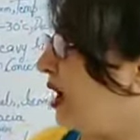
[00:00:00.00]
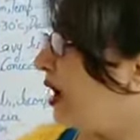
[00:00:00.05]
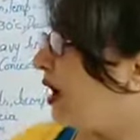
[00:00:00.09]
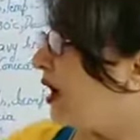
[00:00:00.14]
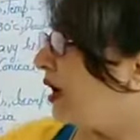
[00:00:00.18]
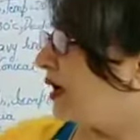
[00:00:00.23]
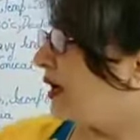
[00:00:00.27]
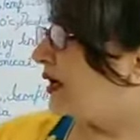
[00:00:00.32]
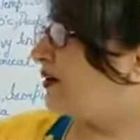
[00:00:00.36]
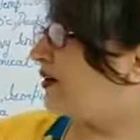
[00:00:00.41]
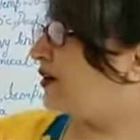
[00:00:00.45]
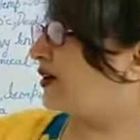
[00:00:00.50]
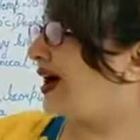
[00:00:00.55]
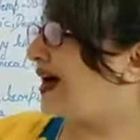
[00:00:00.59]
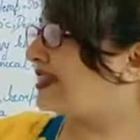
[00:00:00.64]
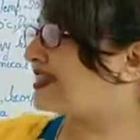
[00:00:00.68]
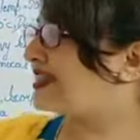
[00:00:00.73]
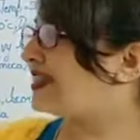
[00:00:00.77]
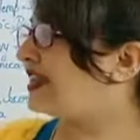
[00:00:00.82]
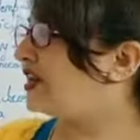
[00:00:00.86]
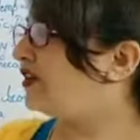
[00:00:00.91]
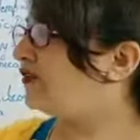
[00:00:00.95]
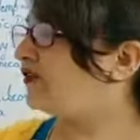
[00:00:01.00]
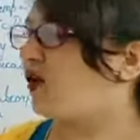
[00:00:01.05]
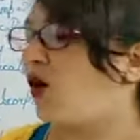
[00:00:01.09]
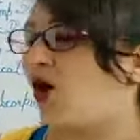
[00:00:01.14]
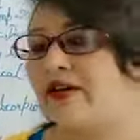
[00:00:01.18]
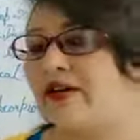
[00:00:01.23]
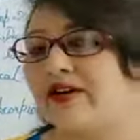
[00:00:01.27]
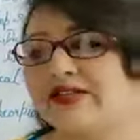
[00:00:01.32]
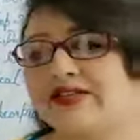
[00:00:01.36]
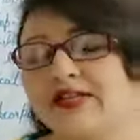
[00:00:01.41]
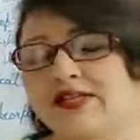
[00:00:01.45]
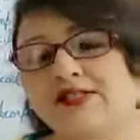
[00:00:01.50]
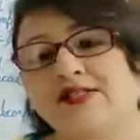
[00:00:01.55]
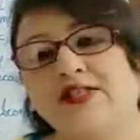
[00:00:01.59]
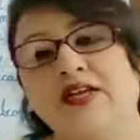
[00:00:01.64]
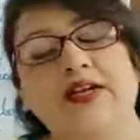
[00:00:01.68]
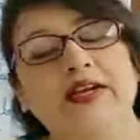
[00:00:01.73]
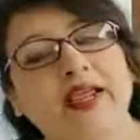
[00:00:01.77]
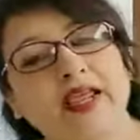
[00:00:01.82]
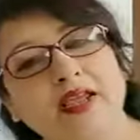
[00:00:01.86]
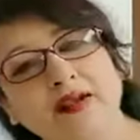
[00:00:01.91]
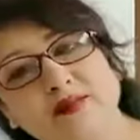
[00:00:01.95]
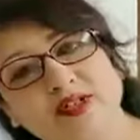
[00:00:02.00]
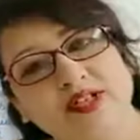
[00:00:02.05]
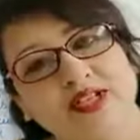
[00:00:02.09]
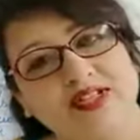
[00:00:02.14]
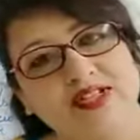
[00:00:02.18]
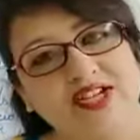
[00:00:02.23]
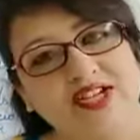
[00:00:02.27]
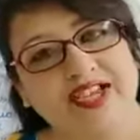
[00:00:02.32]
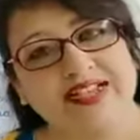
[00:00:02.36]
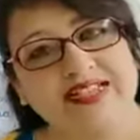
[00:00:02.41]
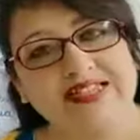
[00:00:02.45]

Grassland forest, as the name suggests,